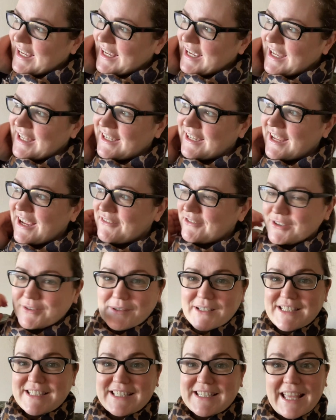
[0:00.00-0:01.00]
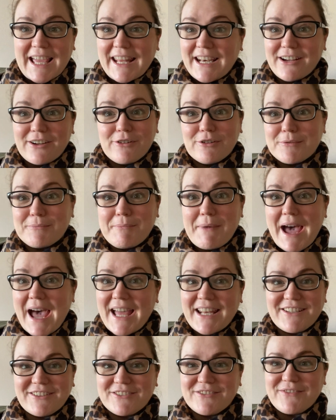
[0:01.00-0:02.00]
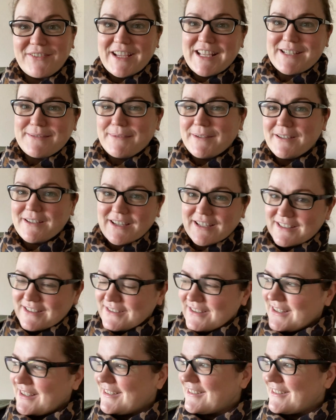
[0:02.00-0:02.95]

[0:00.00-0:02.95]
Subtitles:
And everyone's kind of gone mad on Facebook.